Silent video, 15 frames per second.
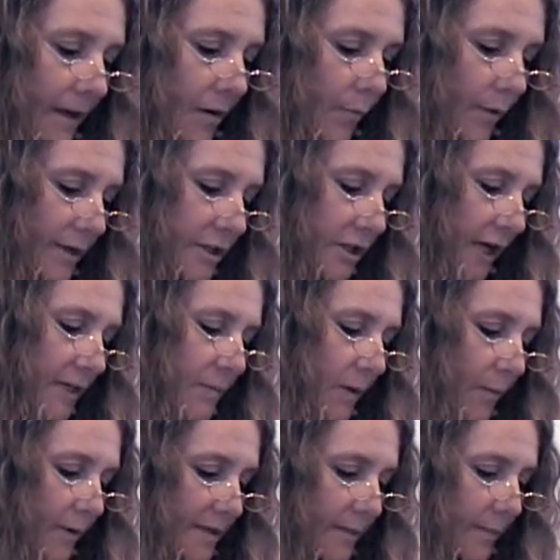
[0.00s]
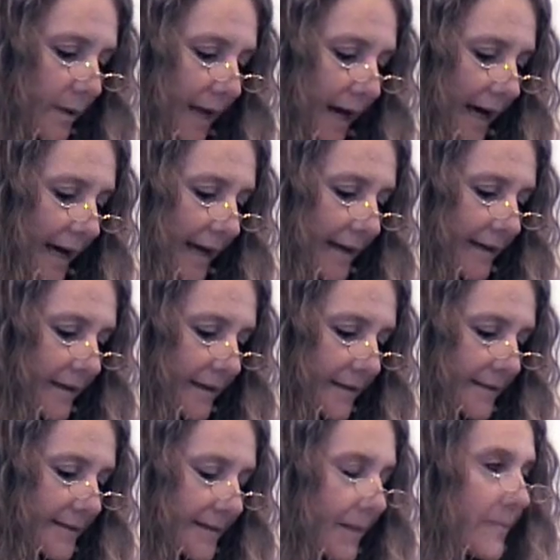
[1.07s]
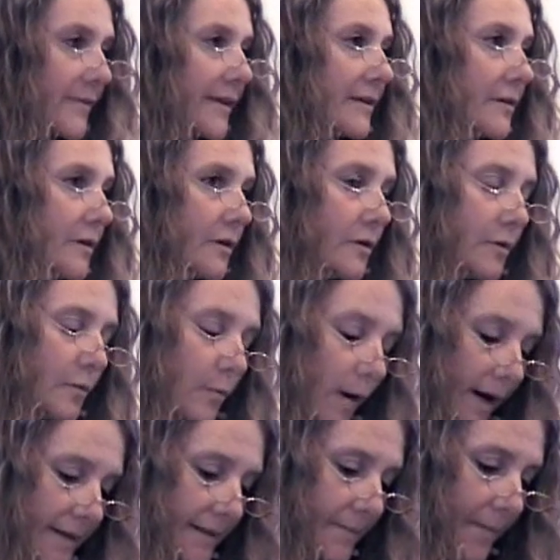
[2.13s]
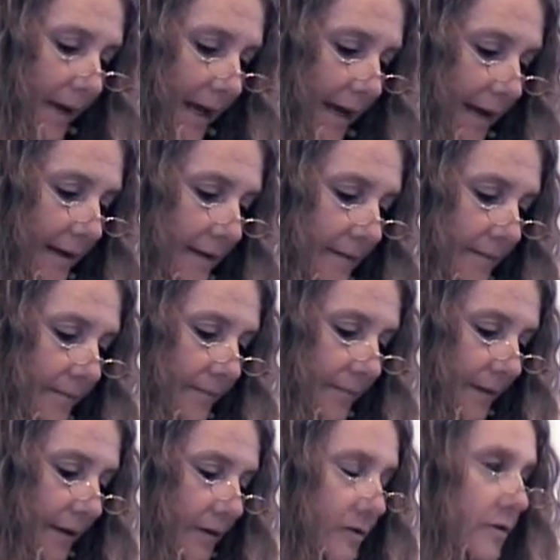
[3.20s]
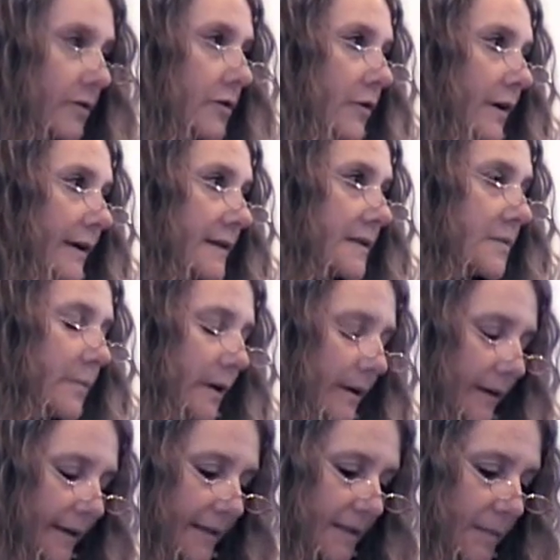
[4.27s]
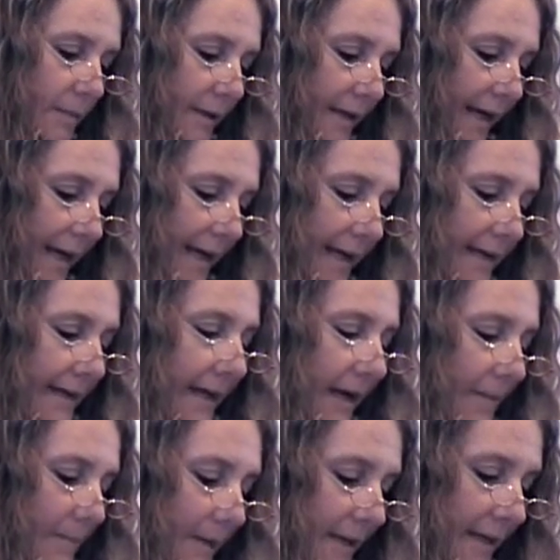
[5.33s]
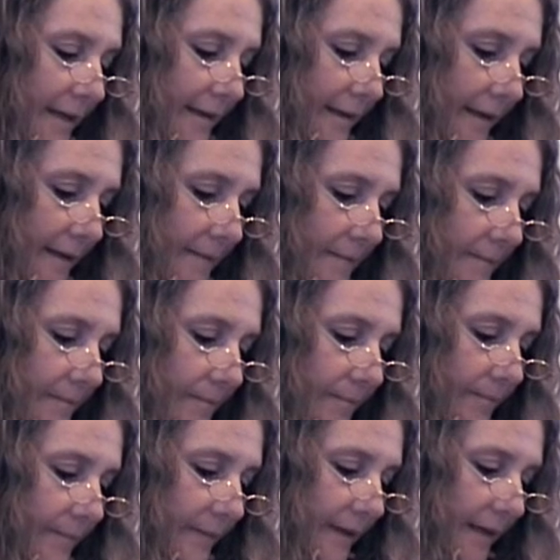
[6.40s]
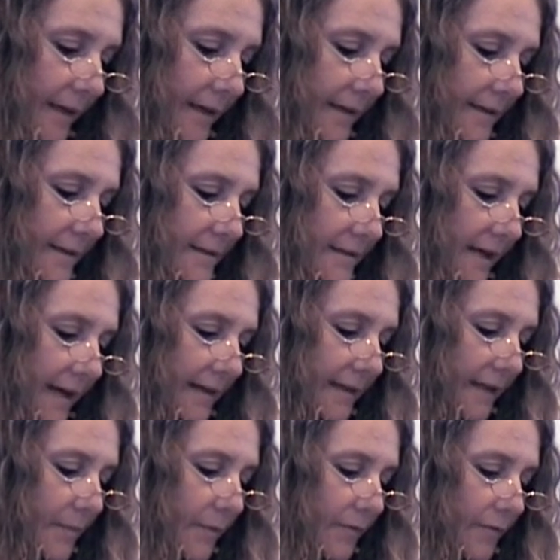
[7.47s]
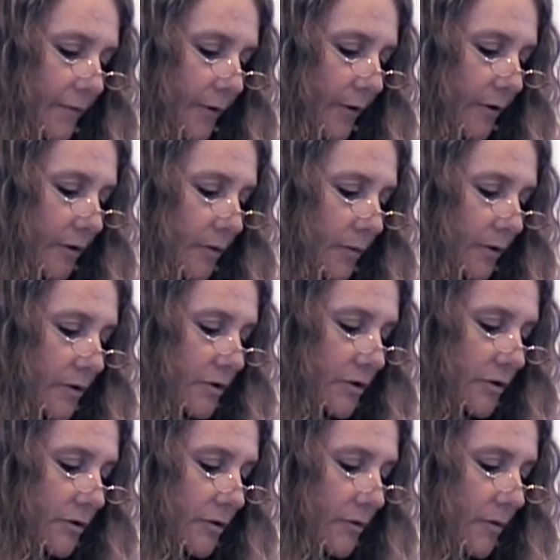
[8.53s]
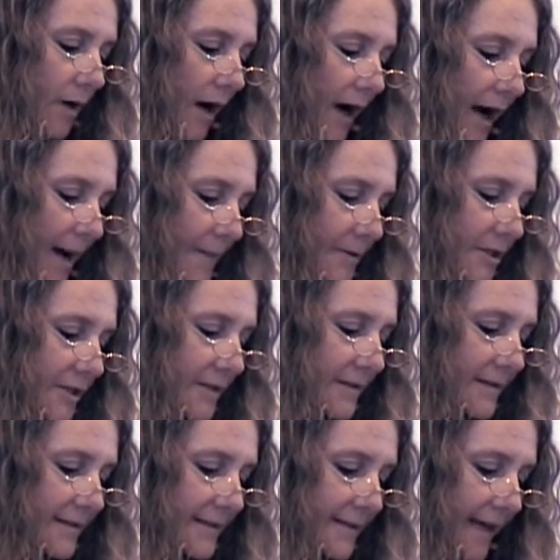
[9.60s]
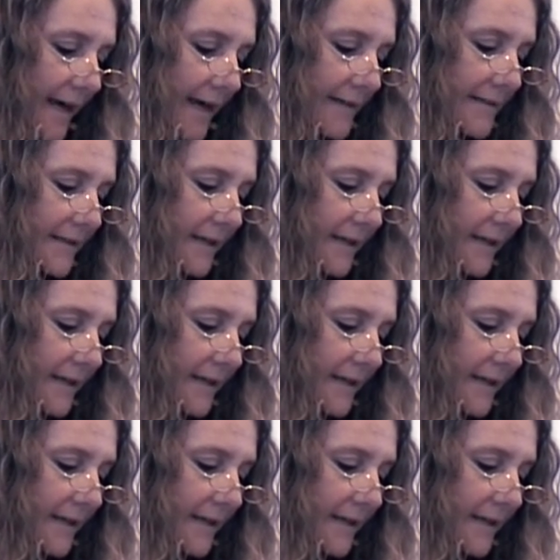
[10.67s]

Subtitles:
When judgment was applied, something new was made. So your experience began immediately. Suddenly before you were two options set,